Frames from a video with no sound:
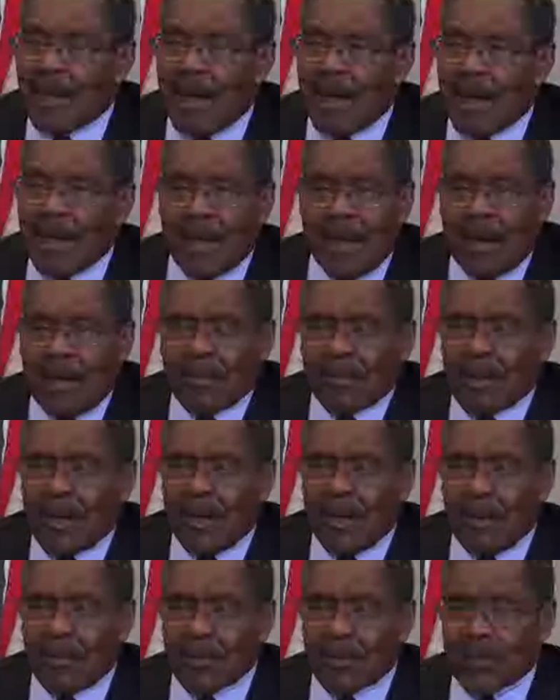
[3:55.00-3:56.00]

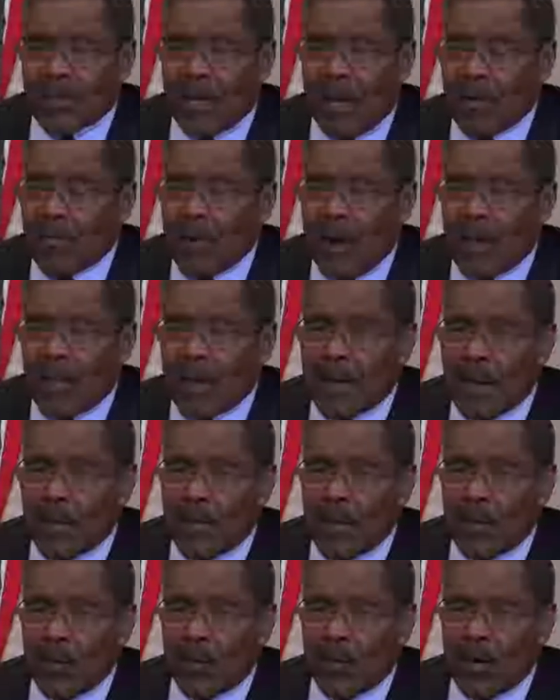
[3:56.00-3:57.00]
to say, I'd rather
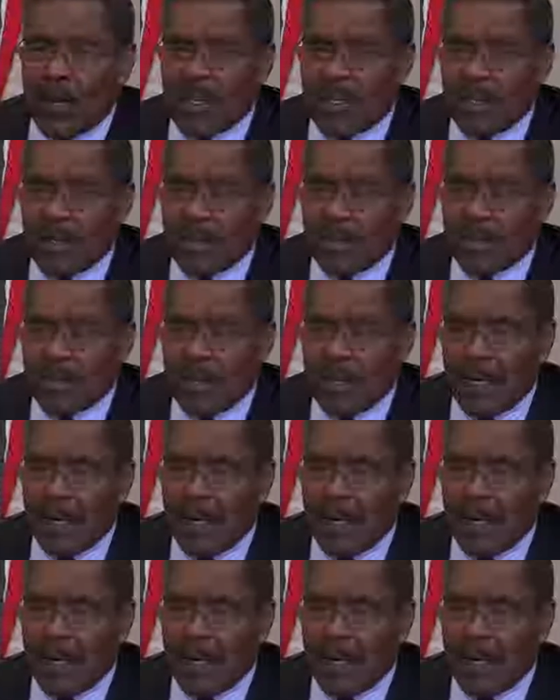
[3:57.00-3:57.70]
not be the one to,